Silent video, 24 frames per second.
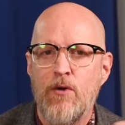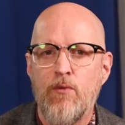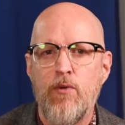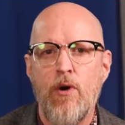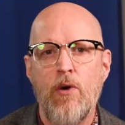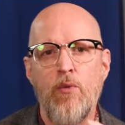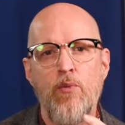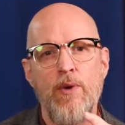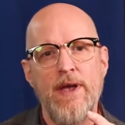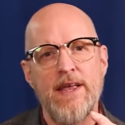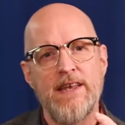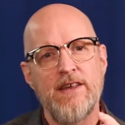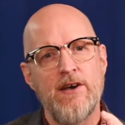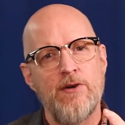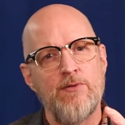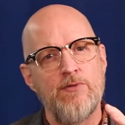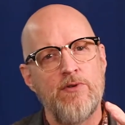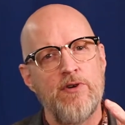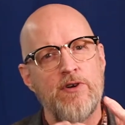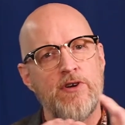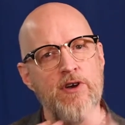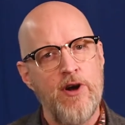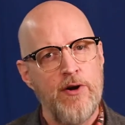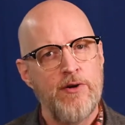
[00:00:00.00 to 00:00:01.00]
While we
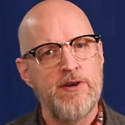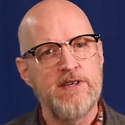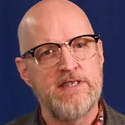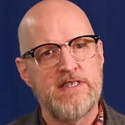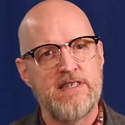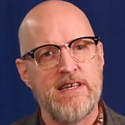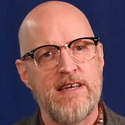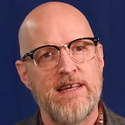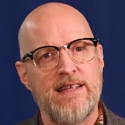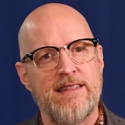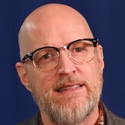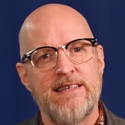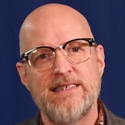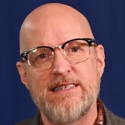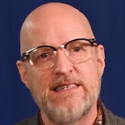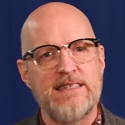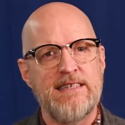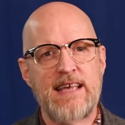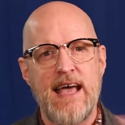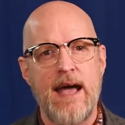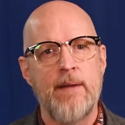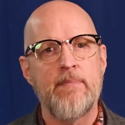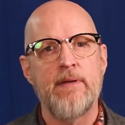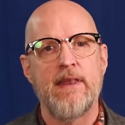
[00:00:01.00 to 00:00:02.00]
don't notice it, this
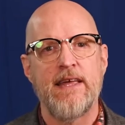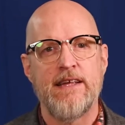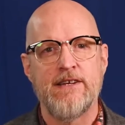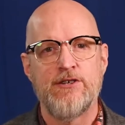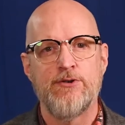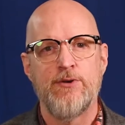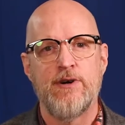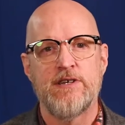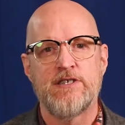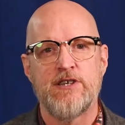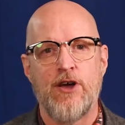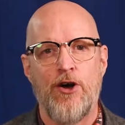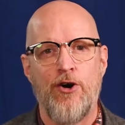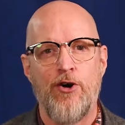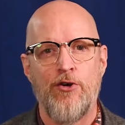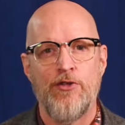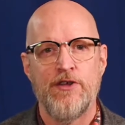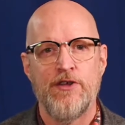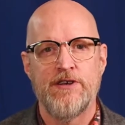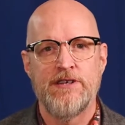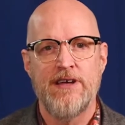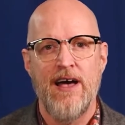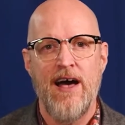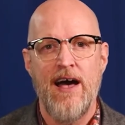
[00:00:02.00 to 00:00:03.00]
is happening to us all
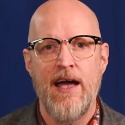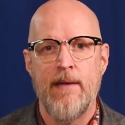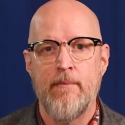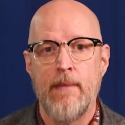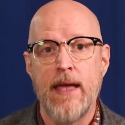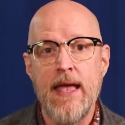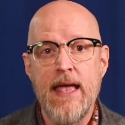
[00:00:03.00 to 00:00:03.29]
the time.